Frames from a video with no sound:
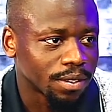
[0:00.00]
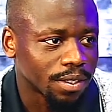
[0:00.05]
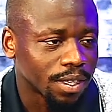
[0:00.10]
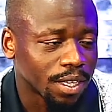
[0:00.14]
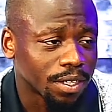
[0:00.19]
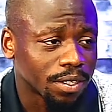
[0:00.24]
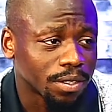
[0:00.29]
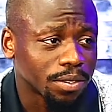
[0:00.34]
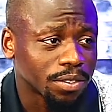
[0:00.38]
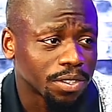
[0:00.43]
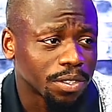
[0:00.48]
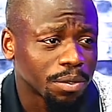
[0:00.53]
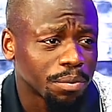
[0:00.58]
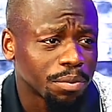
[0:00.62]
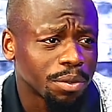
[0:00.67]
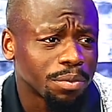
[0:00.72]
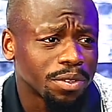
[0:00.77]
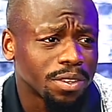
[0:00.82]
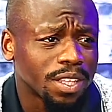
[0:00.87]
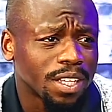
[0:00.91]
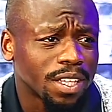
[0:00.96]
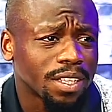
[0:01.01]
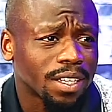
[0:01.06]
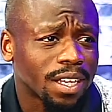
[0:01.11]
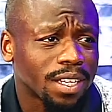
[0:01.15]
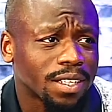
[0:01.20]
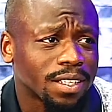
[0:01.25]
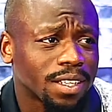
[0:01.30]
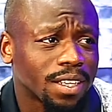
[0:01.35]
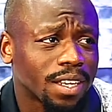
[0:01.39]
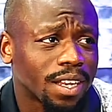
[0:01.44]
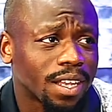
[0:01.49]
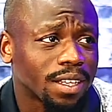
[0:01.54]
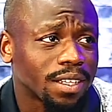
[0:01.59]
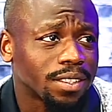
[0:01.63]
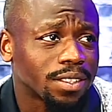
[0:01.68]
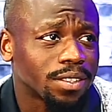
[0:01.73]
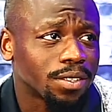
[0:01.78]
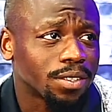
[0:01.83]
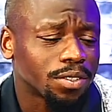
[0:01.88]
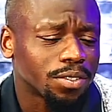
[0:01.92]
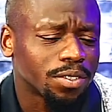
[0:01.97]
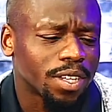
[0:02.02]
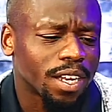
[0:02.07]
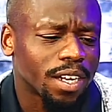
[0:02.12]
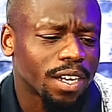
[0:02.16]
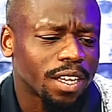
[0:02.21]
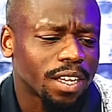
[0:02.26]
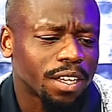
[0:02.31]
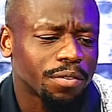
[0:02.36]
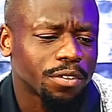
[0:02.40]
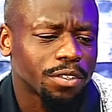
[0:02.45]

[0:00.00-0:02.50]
I don't know. Some people think like they're like you know you got to have